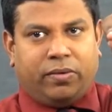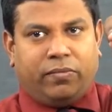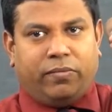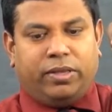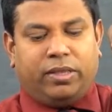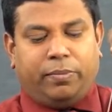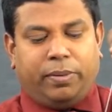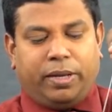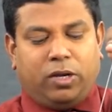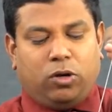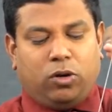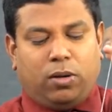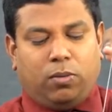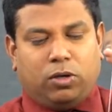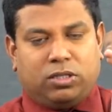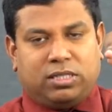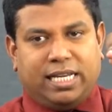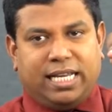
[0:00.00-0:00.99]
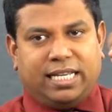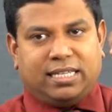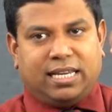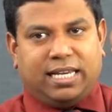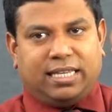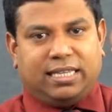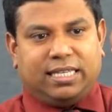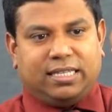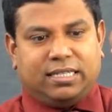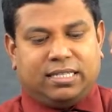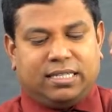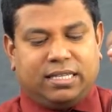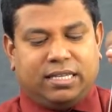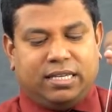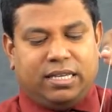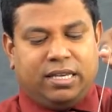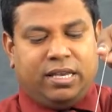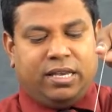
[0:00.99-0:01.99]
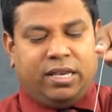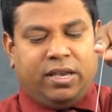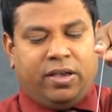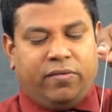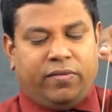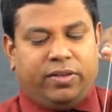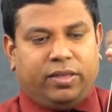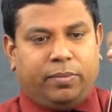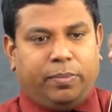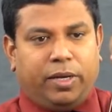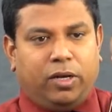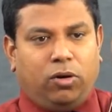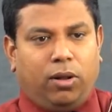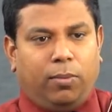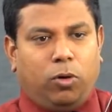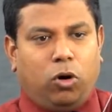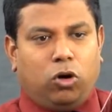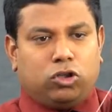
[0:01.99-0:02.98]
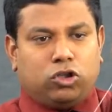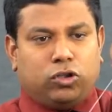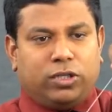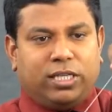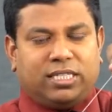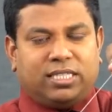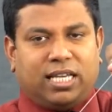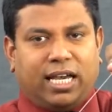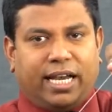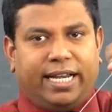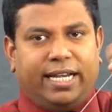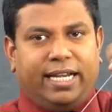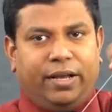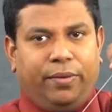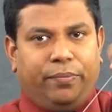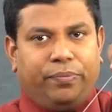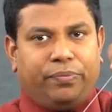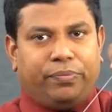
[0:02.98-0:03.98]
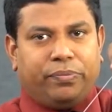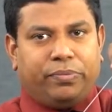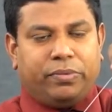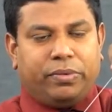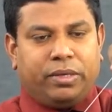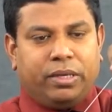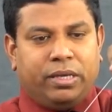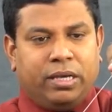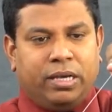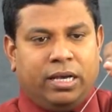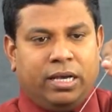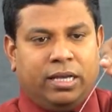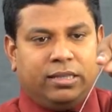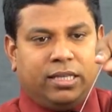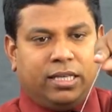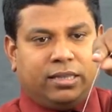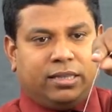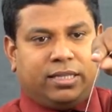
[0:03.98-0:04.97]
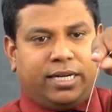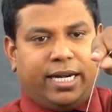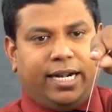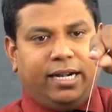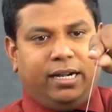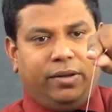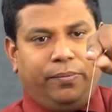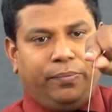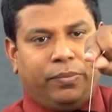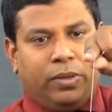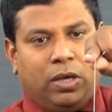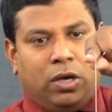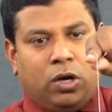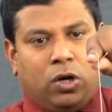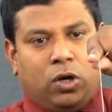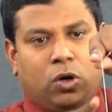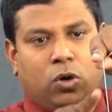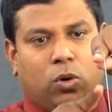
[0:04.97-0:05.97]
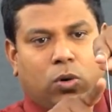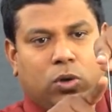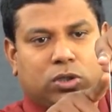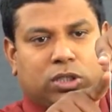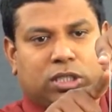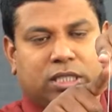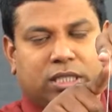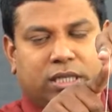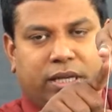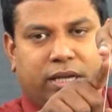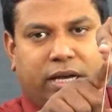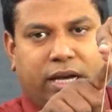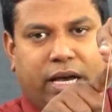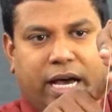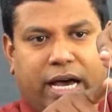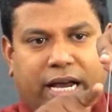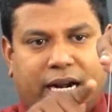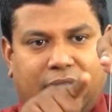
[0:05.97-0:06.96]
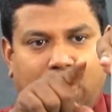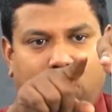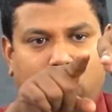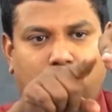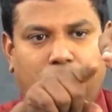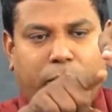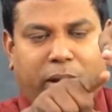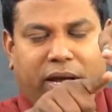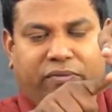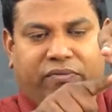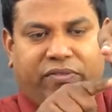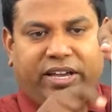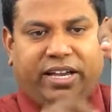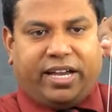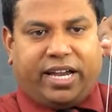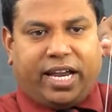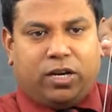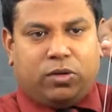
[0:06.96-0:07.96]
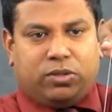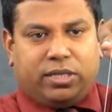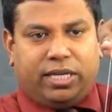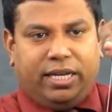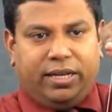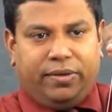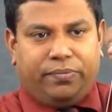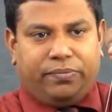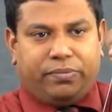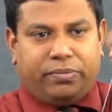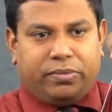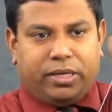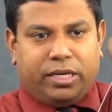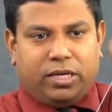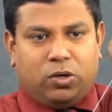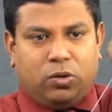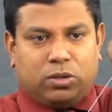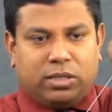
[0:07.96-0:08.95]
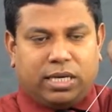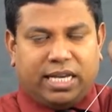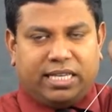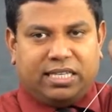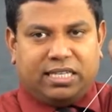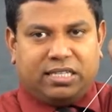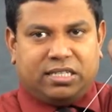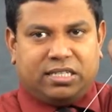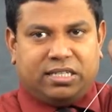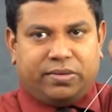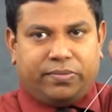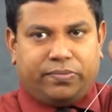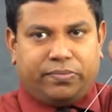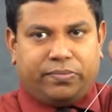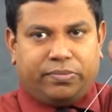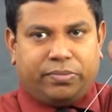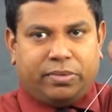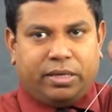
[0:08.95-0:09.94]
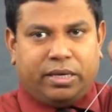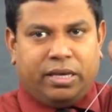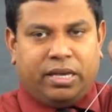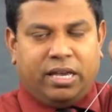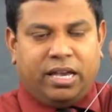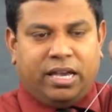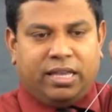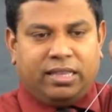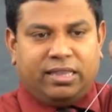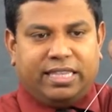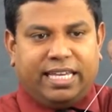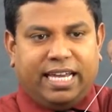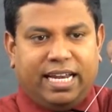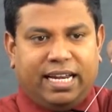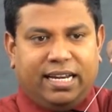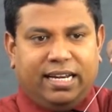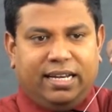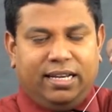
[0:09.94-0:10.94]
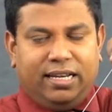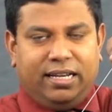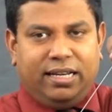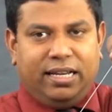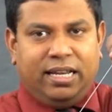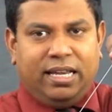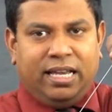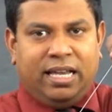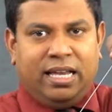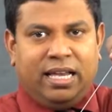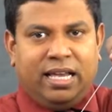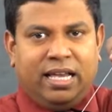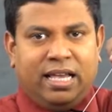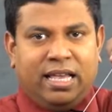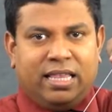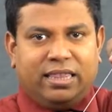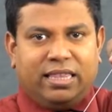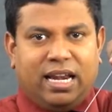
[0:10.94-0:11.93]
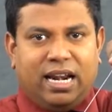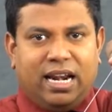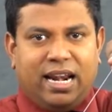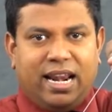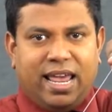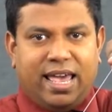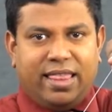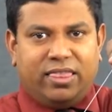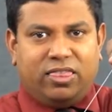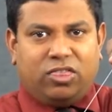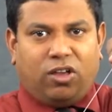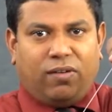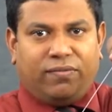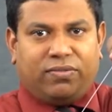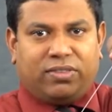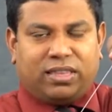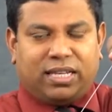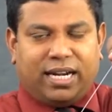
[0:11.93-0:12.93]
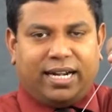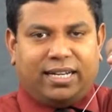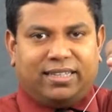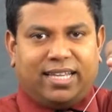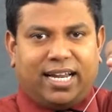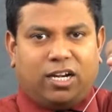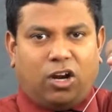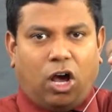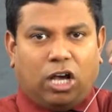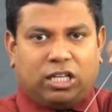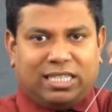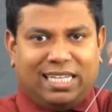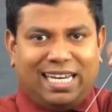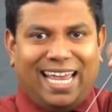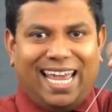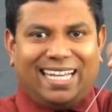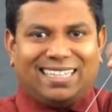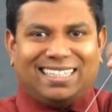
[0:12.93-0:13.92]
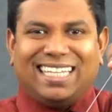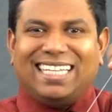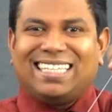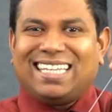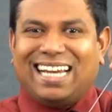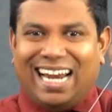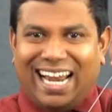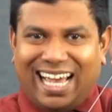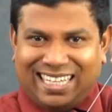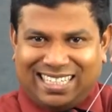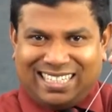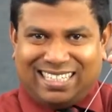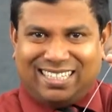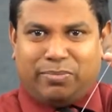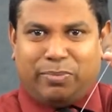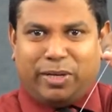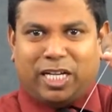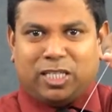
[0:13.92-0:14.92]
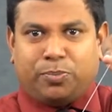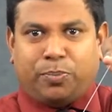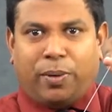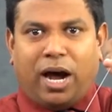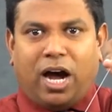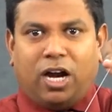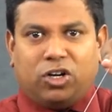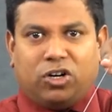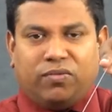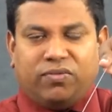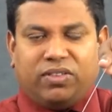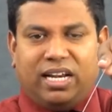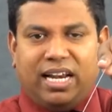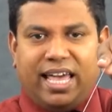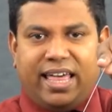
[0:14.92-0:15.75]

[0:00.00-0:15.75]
When the pendulum oscillates like this. When the pendulum goes to this side, the thread goes around my finger. Can you see? It goes like this. Then the length of thread that oscillates is less because part of the